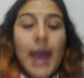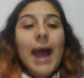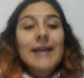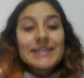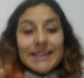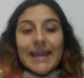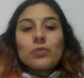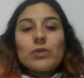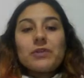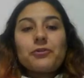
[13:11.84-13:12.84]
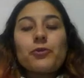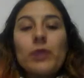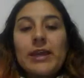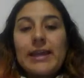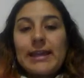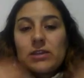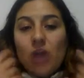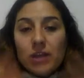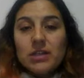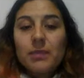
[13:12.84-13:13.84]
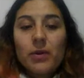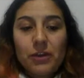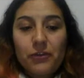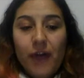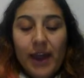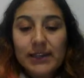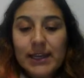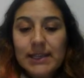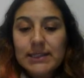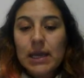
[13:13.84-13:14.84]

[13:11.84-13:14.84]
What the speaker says: At the end, when he talks about the findings,